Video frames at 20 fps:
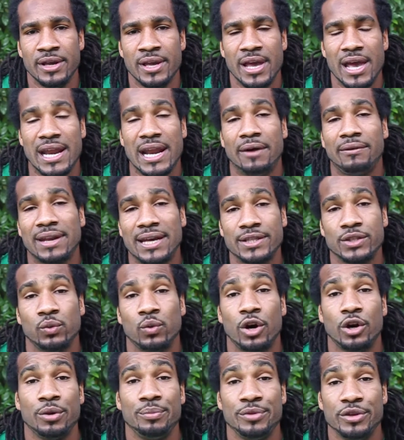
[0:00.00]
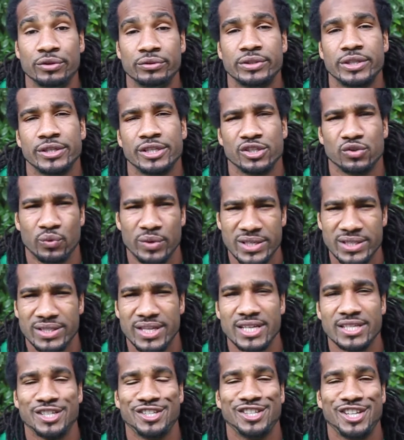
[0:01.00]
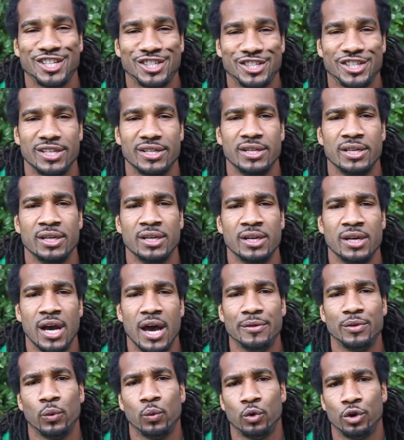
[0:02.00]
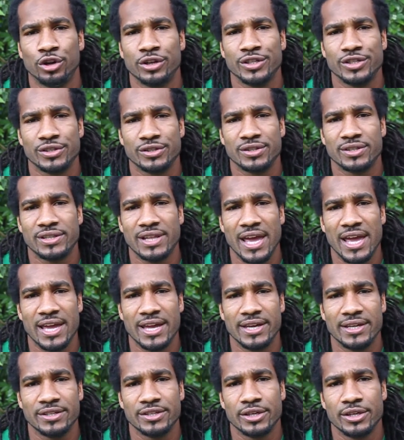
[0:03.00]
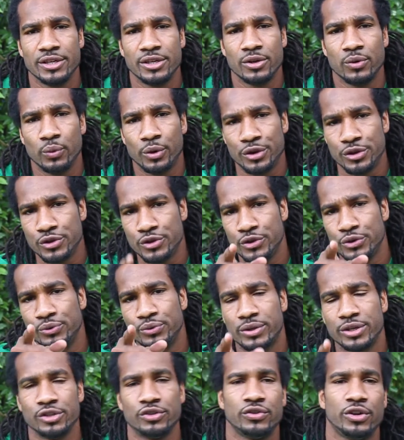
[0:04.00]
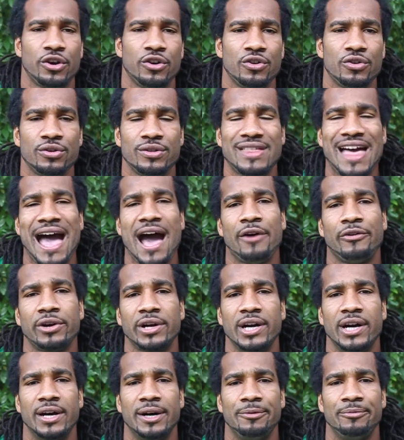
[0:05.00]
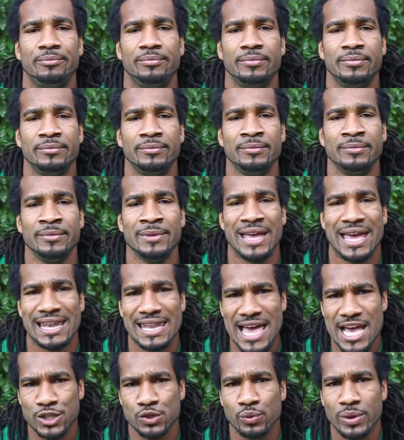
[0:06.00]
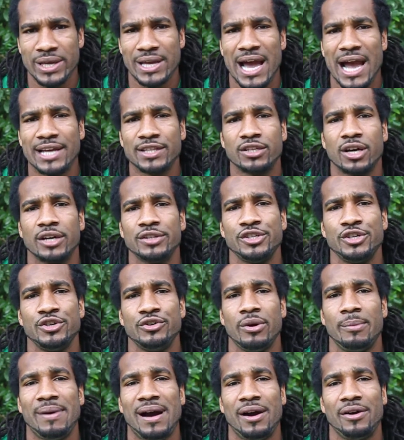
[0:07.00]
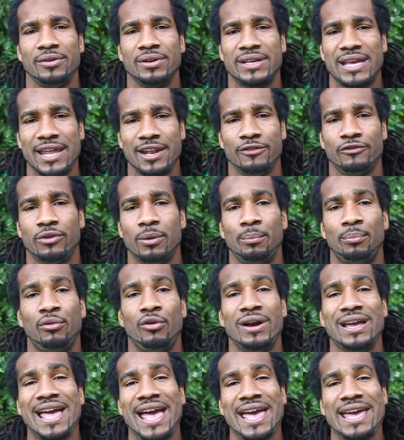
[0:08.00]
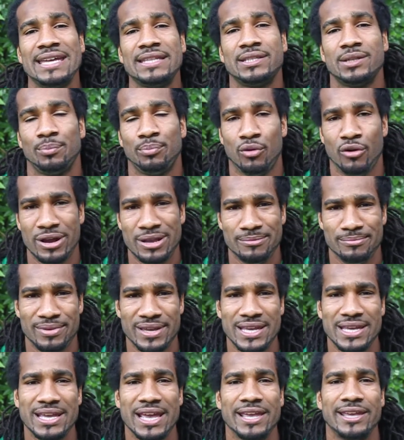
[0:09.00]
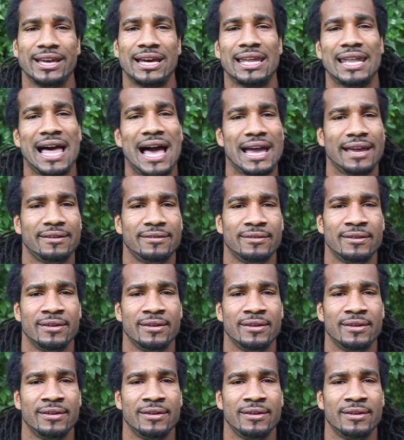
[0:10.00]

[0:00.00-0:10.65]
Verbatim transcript: and I would like to welcome you to this Wednesday's edition of The World Is Your Stage, where you control the outcome. And last week, I talked to you about getting from point A to point B in your life.